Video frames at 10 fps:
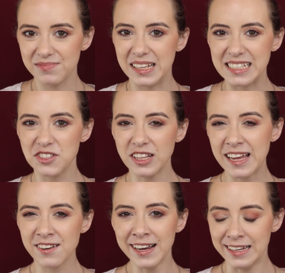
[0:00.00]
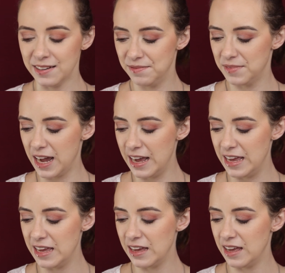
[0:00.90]
It's not that great.
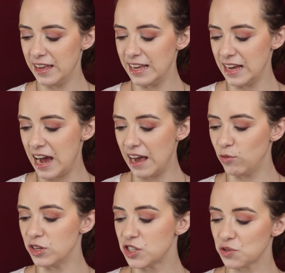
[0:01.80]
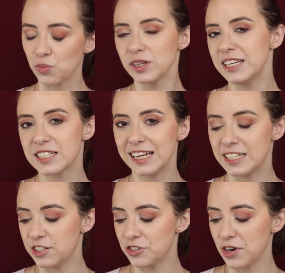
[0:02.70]
I was really
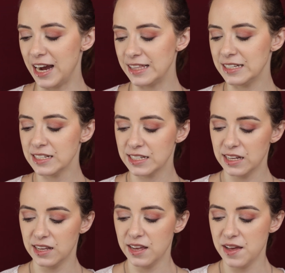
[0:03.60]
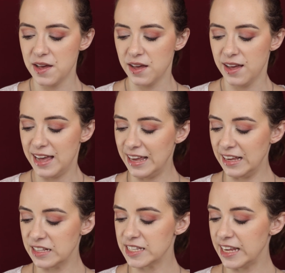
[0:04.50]
excited to try this.
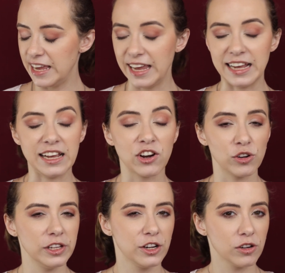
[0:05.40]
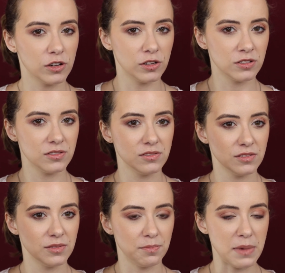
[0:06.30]
It's a curly girl
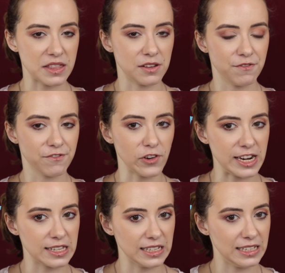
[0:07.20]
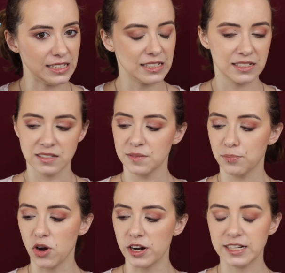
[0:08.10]
method friendly
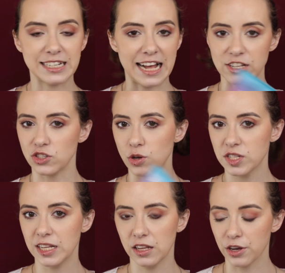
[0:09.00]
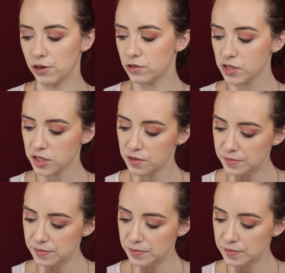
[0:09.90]
product. It has no silicones.